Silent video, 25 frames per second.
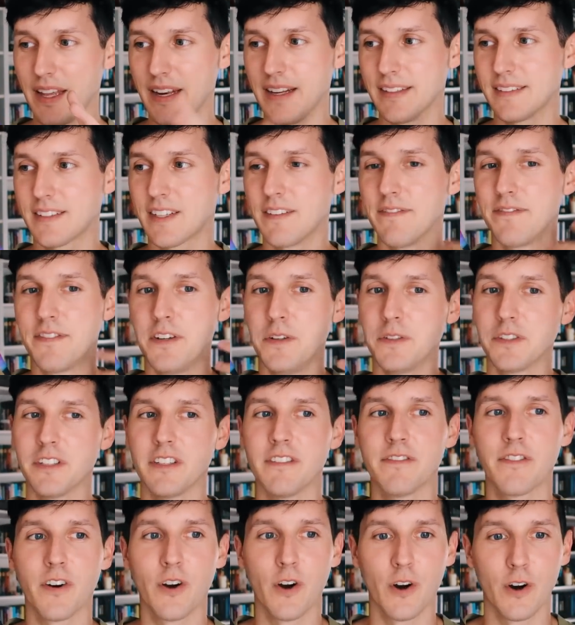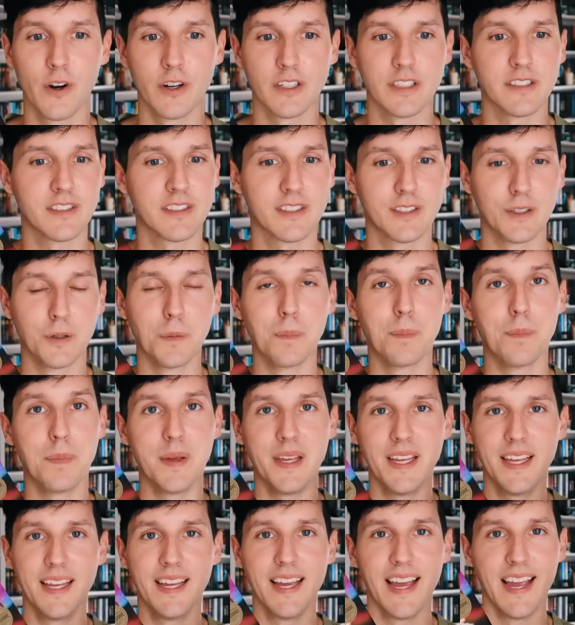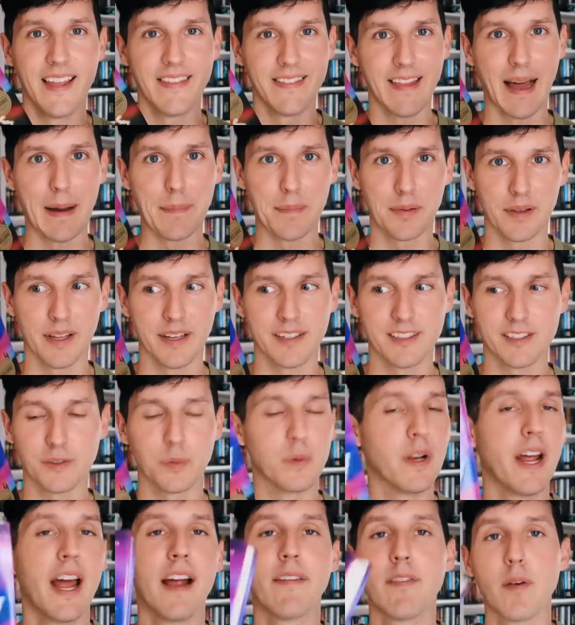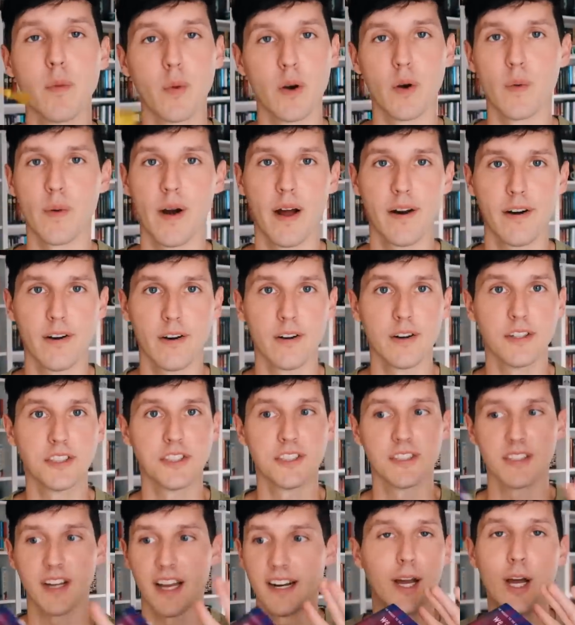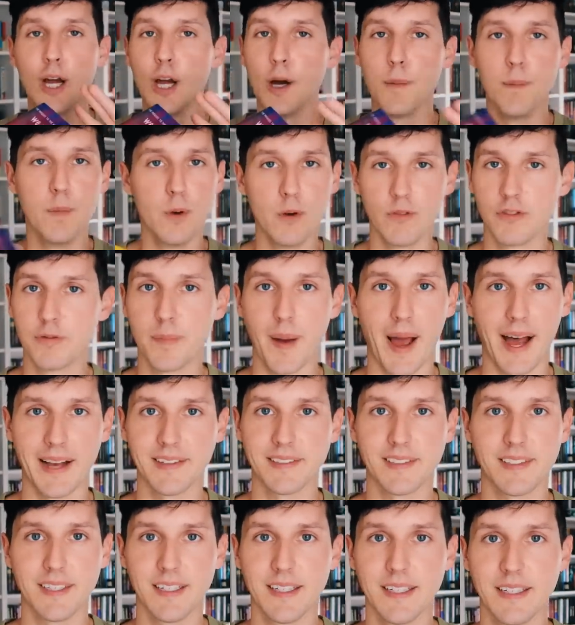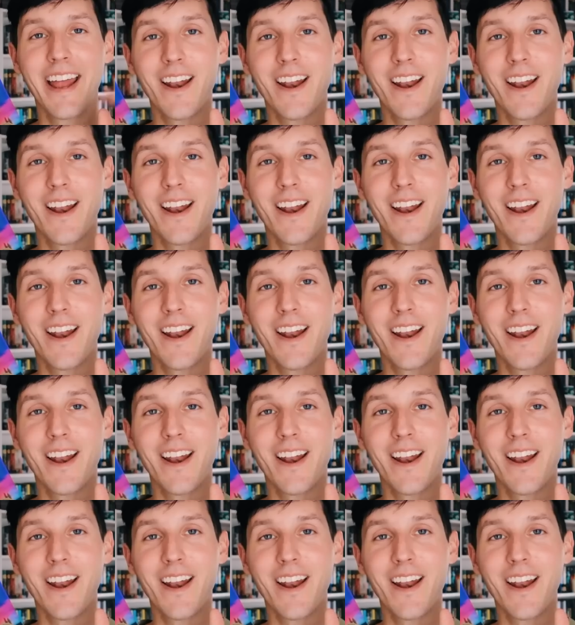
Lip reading: and it's confusing for her to still be in that place when everyone around her has just kind of, like, moved past it.